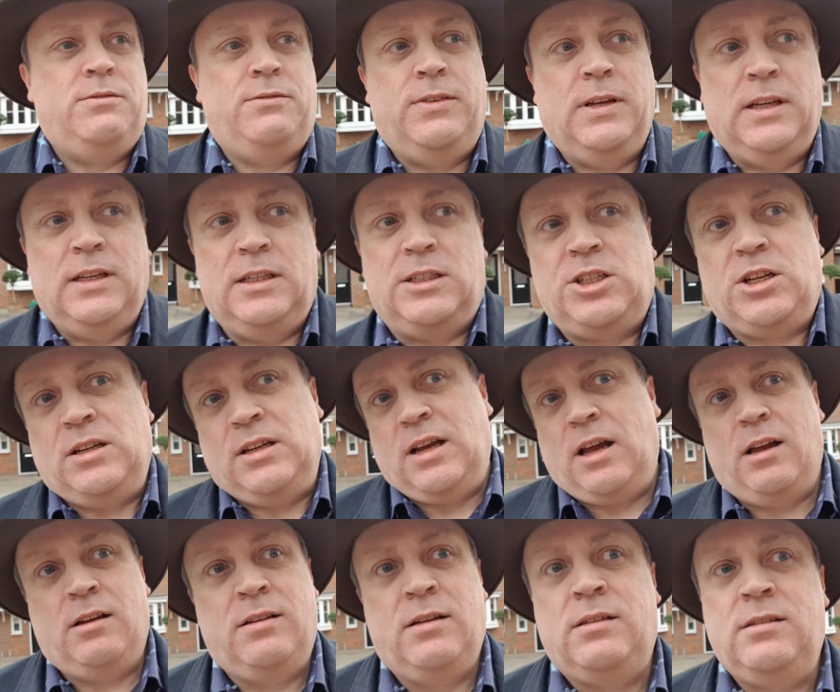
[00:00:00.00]
village
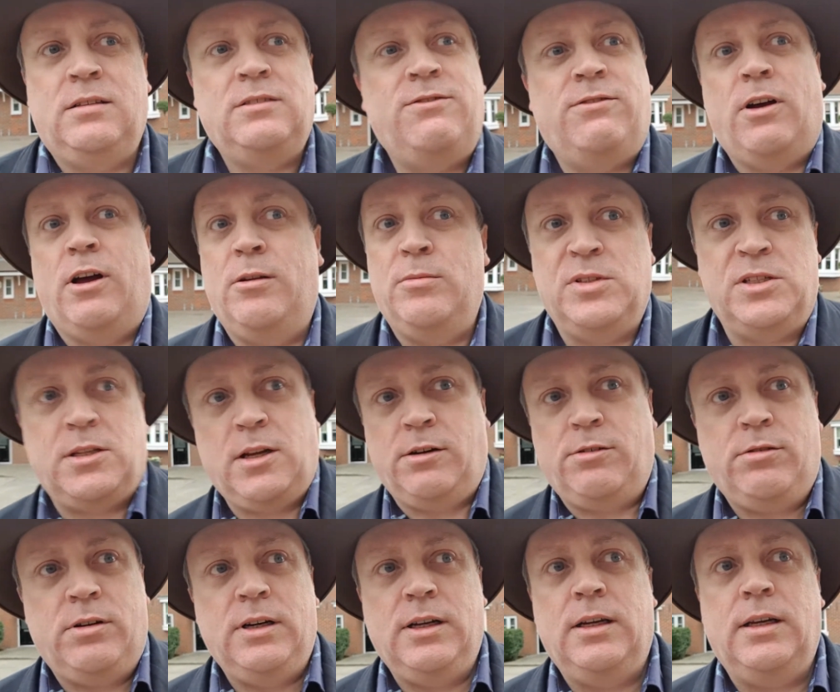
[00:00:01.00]

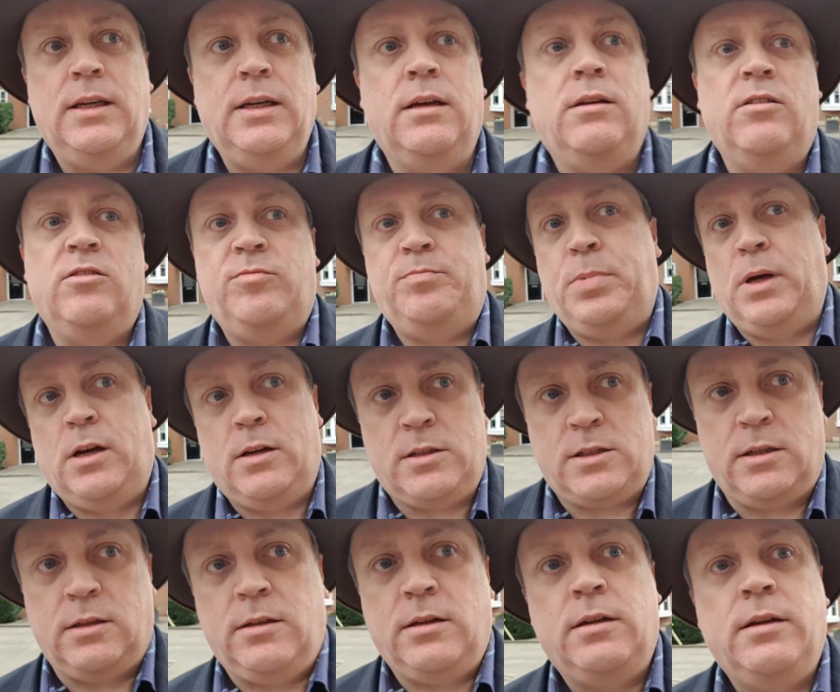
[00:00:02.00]
farmstead really of
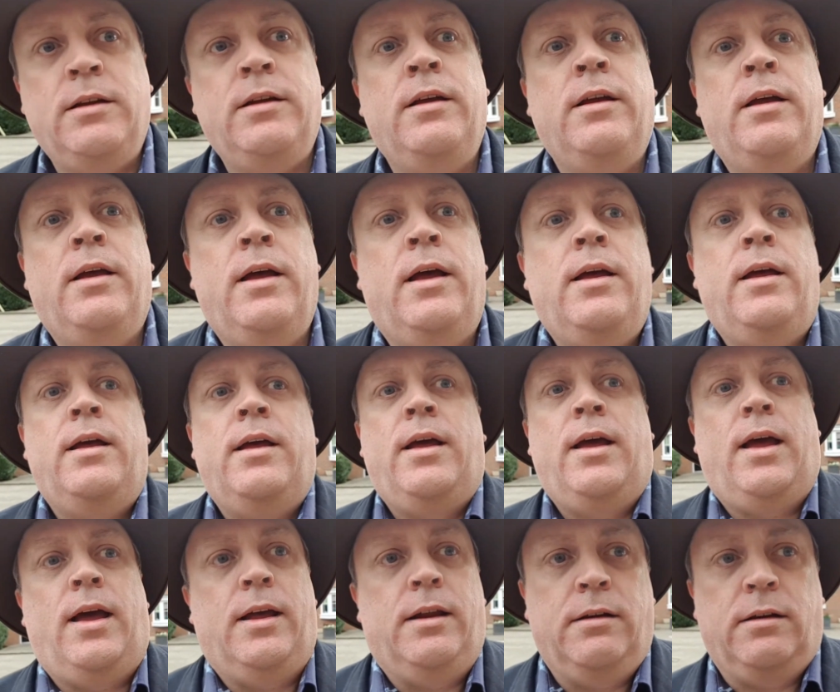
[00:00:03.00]
Barton
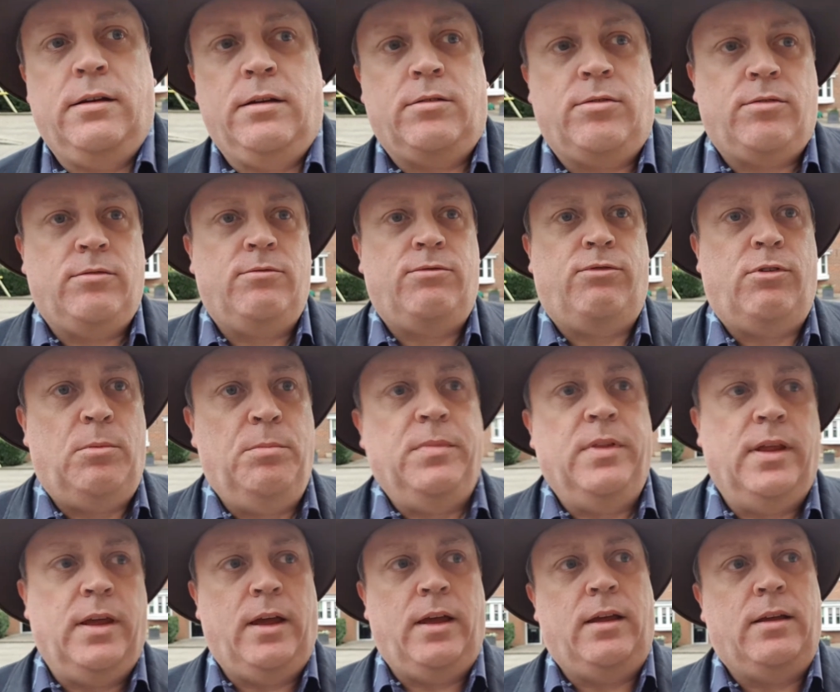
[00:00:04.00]
and
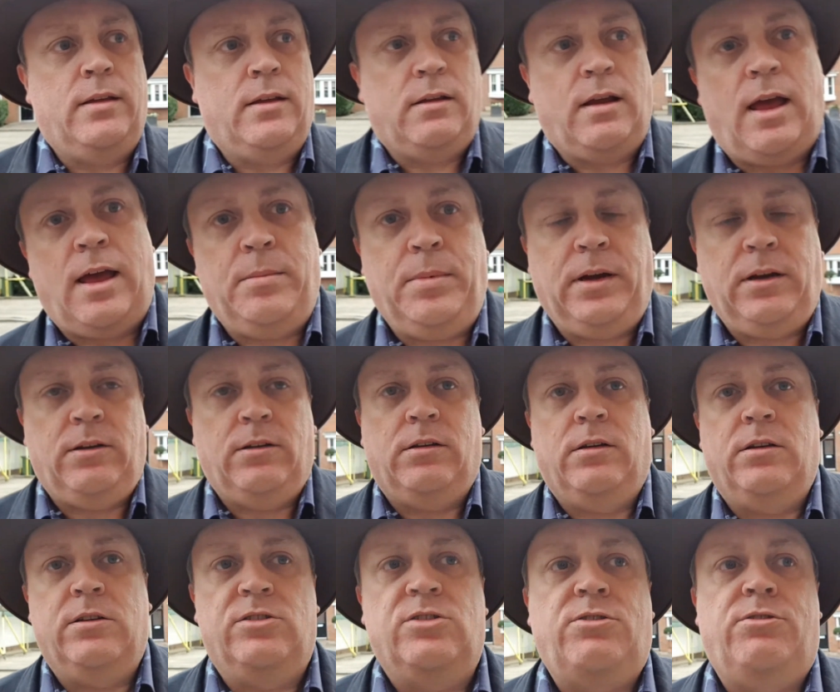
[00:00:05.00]
from there Abingdon
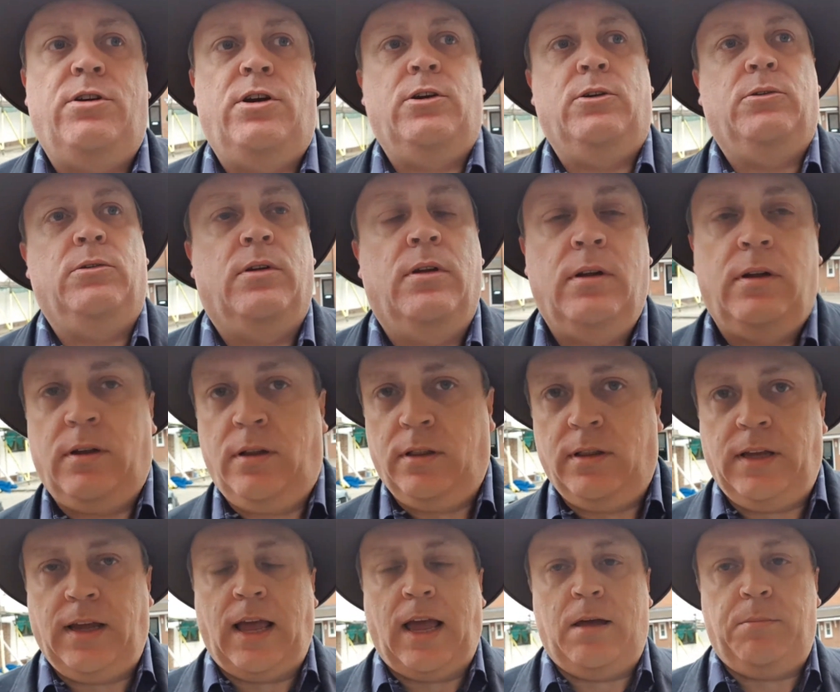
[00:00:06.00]
has grown and
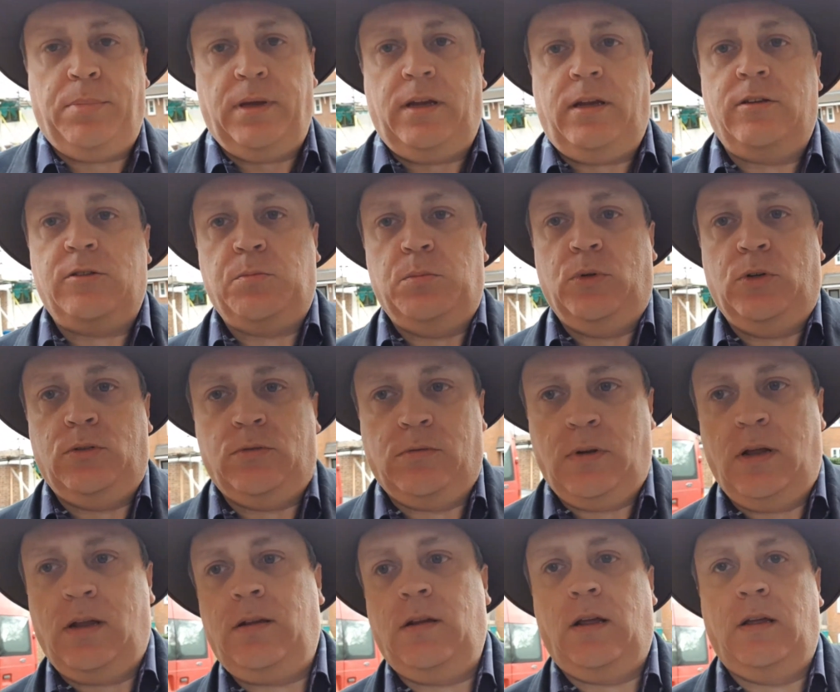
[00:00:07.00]
the abbey has moved
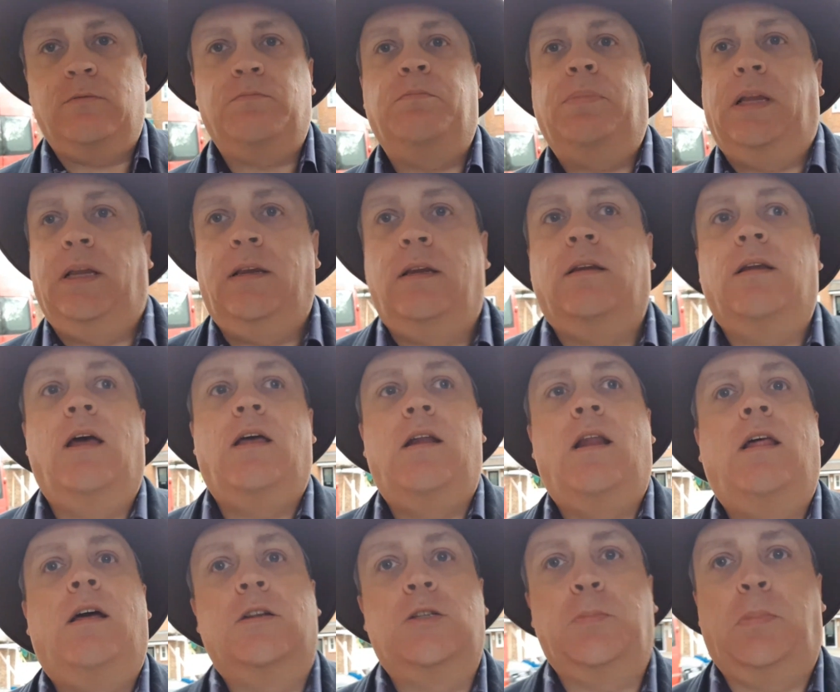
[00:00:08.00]
has been a
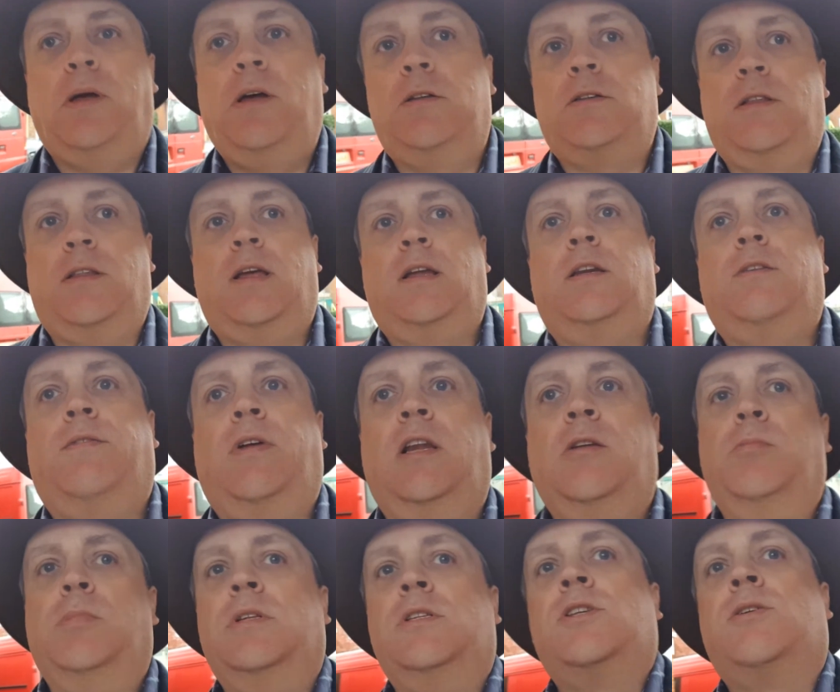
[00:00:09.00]
large part of that
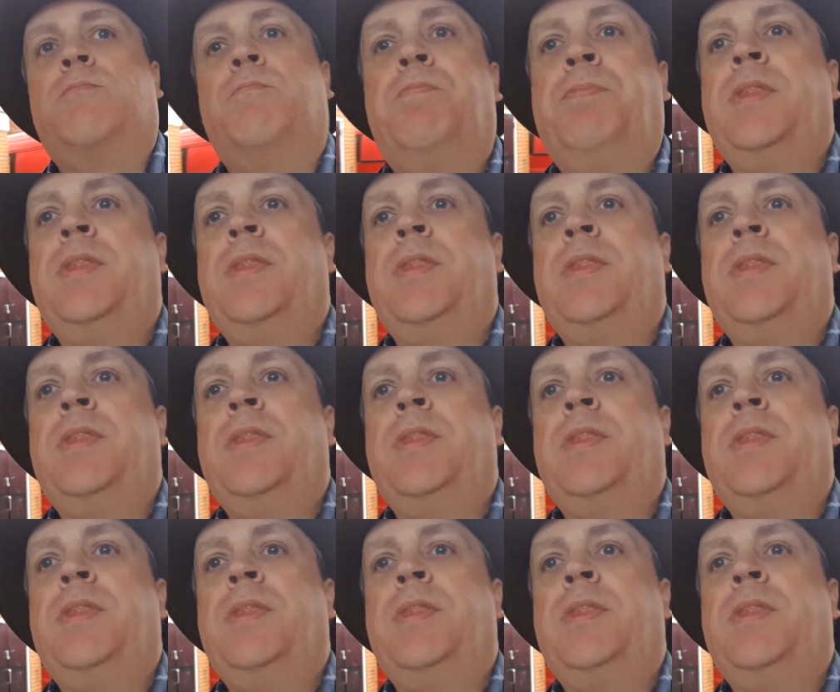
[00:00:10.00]
development